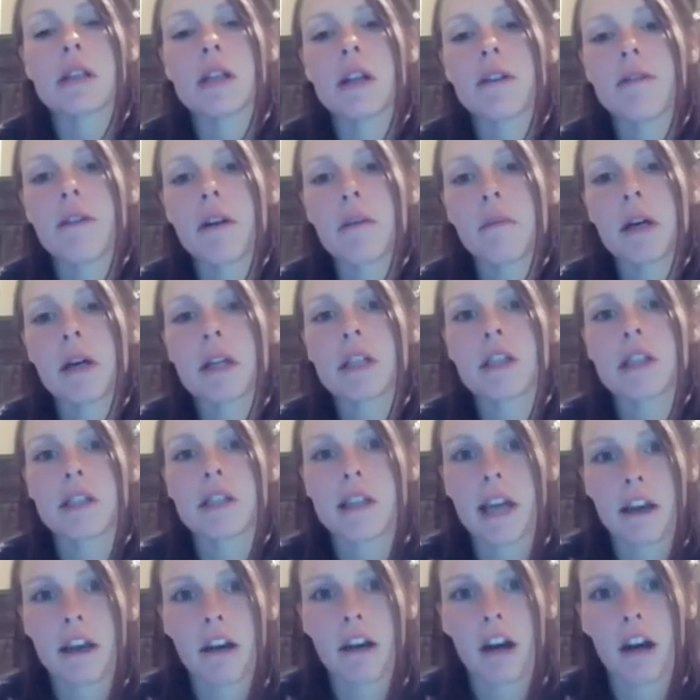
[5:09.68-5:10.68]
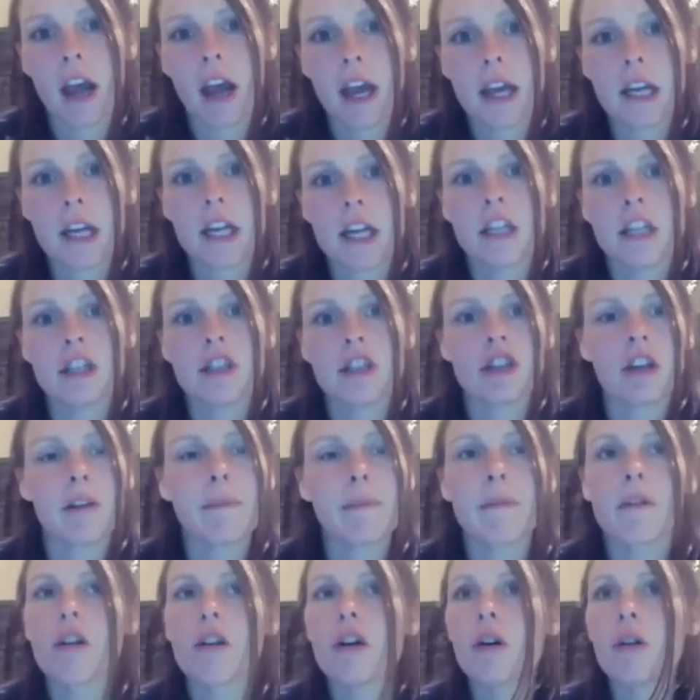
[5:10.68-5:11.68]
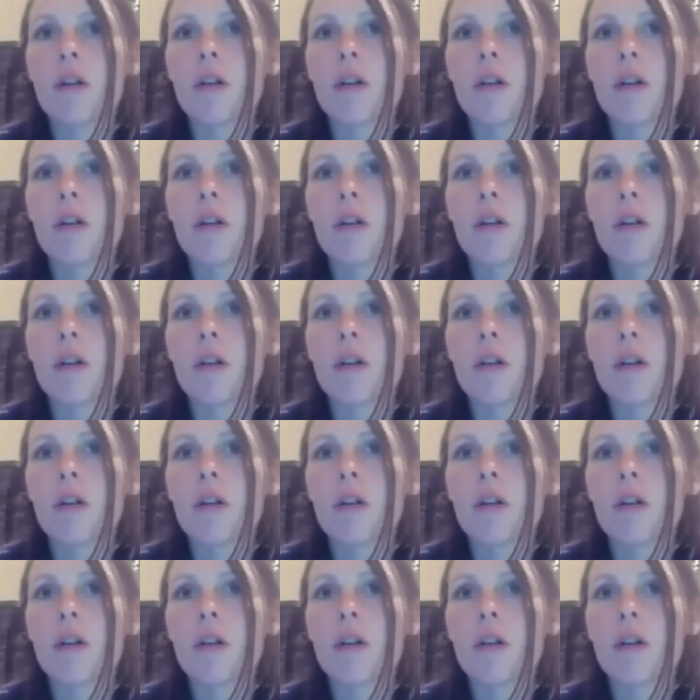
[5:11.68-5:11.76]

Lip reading: very much segregated. Jim Crow